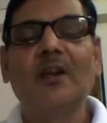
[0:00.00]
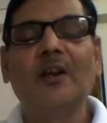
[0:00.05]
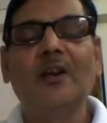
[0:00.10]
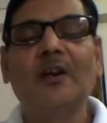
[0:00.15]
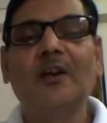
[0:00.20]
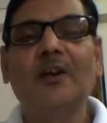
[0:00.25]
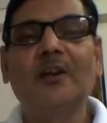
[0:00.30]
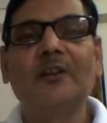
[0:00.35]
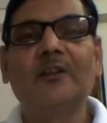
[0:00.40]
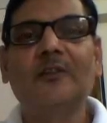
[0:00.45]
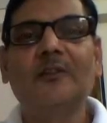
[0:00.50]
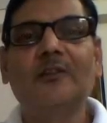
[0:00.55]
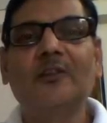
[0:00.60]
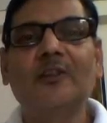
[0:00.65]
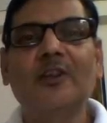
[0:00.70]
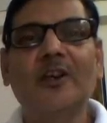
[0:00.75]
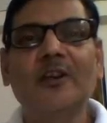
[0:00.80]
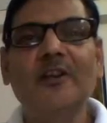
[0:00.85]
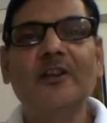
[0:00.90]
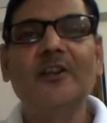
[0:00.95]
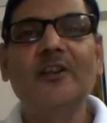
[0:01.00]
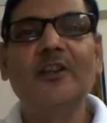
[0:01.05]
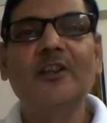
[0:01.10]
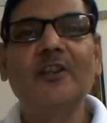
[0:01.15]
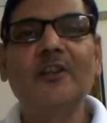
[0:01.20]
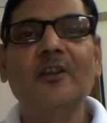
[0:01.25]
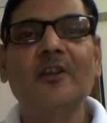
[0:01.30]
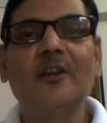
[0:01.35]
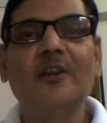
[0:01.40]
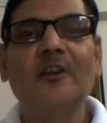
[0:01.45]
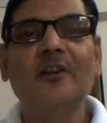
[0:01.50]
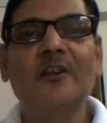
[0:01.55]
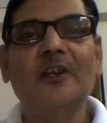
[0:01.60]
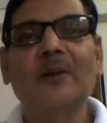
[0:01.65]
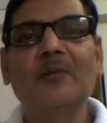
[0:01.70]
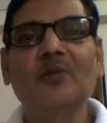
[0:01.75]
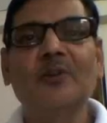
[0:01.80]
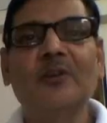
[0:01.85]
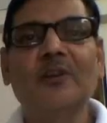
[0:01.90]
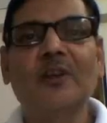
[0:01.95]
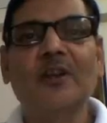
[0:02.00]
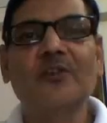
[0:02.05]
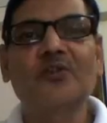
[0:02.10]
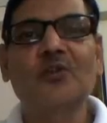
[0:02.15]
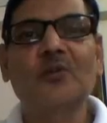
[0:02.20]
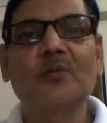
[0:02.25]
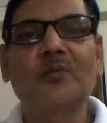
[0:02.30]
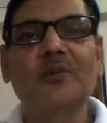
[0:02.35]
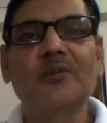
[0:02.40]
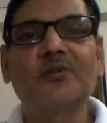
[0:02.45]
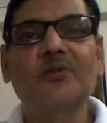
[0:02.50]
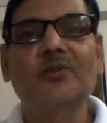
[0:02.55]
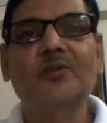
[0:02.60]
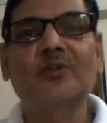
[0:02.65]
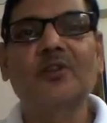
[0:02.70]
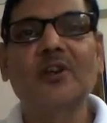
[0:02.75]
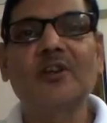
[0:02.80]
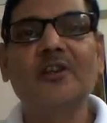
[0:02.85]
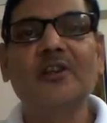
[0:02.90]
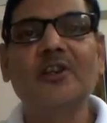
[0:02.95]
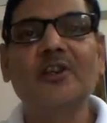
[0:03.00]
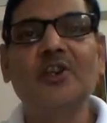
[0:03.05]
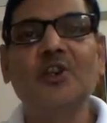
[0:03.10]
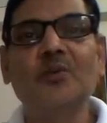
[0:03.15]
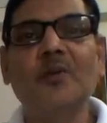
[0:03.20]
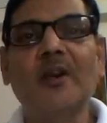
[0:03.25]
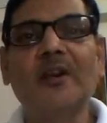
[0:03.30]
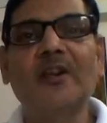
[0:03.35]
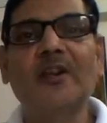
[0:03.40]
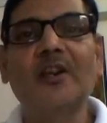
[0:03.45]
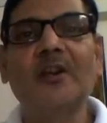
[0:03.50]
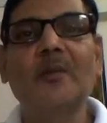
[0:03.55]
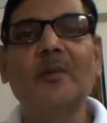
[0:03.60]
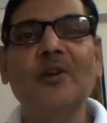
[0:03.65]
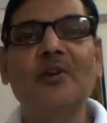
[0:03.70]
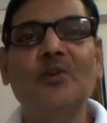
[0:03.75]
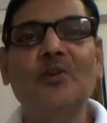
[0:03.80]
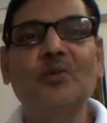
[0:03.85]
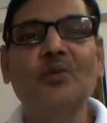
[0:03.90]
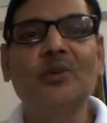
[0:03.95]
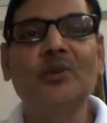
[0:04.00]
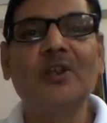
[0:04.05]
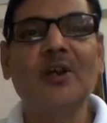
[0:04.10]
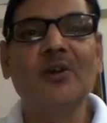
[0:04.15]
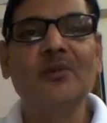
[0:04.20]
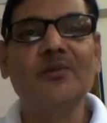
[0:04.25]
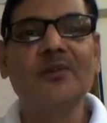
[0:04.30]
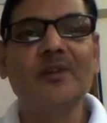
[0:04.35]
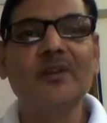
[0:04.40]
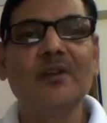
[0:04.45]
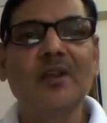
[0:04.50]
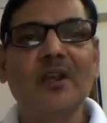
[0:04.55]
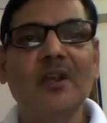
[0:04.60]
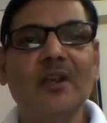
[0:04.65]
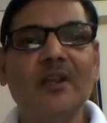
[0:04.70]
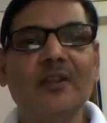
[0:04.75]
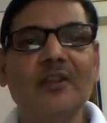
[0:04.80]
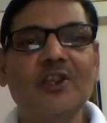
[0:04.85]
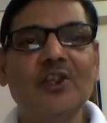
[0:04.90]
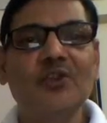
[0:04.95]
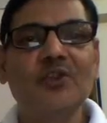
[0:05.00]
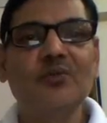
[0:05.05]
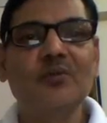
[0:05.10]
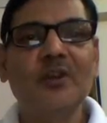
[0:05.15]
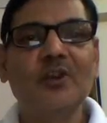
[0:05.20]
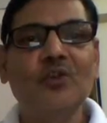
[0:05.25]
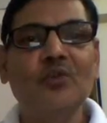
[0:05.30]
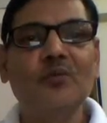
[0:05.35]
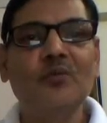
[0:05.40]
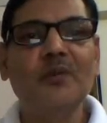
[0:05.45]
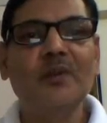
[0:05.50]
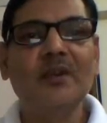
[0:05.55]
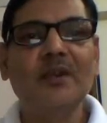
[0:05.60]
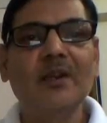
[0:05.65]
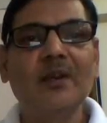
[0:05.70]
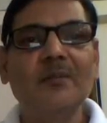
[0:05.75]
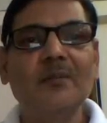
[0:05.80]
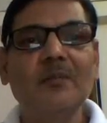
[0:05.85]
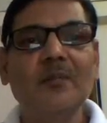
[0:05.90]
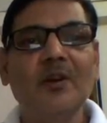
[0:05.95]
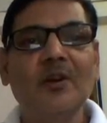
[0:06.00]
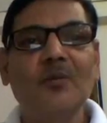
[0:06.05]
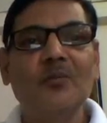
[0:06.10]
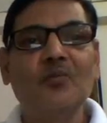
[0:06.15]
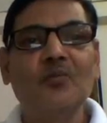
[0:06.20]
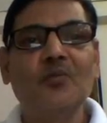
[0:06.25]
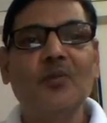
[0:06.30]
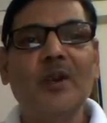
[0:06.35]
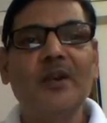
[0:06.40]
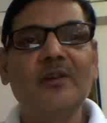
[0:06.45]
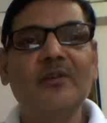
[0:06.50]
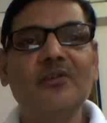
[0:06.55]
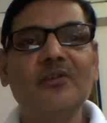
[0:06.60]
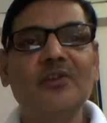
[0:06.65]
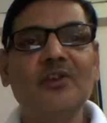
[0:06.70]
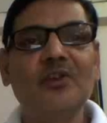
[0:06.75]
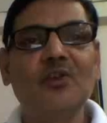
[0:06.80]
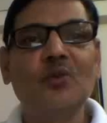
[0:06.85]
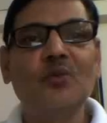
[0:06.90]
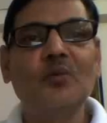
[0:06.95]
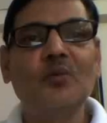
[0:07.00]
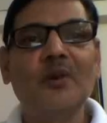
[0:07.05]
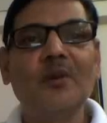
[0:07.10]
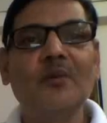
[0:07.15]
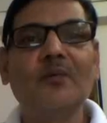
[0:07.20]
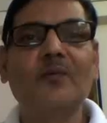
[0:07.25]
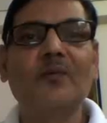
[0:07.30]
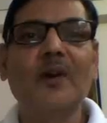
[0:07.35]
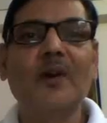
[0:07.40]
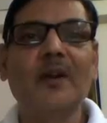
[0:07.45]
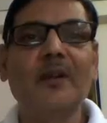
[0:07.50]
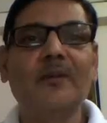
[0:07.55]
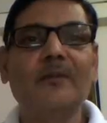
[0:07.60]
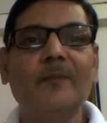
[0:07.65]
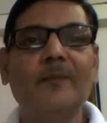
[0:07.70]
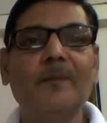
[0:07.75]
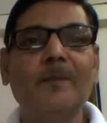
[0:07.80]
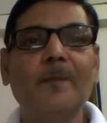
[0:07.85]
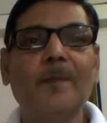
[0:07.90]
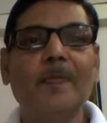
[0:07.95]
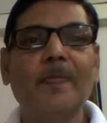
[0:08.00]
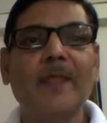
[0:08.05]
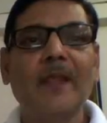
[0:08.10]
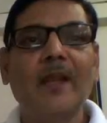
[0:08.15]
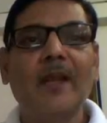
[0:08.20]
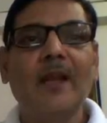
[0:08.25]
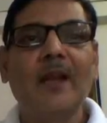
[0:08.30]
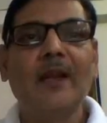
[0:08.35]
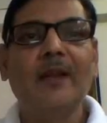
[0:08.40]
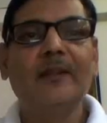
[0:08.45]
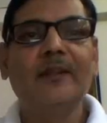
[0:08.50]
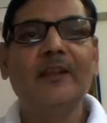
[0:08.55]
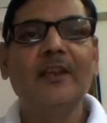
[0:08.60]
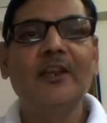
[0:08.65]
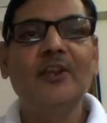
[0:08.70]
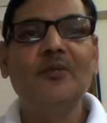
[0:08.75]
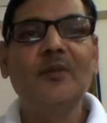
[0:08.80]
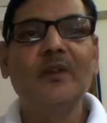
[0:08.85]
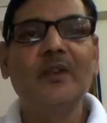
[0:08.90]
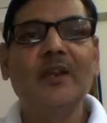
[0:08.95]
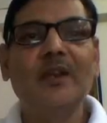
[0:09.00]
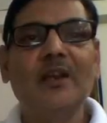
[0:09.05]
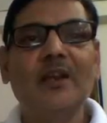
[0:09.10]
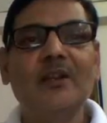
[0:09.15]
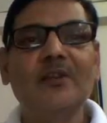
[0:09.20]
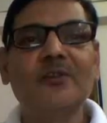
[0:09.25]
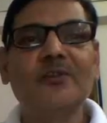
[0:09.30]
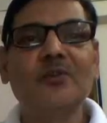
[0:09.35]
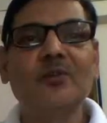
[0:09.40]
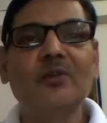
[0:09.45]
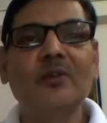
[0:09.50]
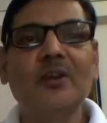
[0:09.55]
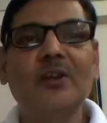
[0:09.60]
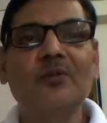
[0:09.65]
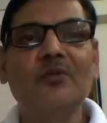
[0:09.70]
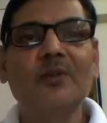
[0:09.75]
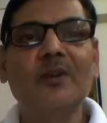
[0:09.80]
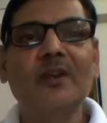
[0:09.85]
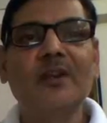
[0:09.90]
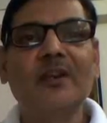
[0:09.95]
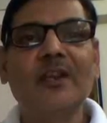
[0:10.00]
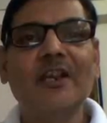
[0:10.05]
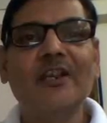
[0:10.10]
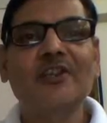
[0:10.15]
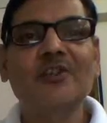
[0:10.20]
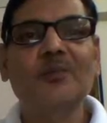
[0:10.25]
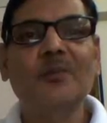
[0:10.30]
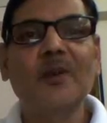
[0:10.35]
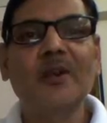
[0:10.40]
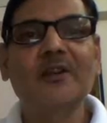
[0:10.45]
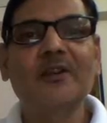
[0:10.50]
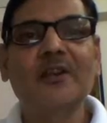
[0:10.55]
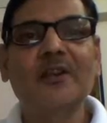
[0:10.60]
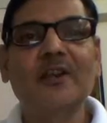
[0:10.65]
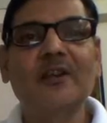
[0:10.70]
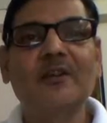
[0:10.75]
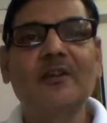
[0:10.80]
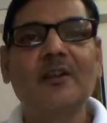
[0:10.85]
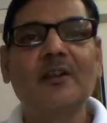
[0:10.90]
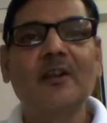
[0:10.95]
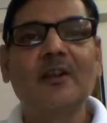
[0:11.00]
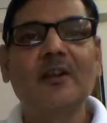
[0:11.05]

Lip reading: 30 double crossovers. So 30 divided by 2000, this value will come 0.015. And then we can also calculate expected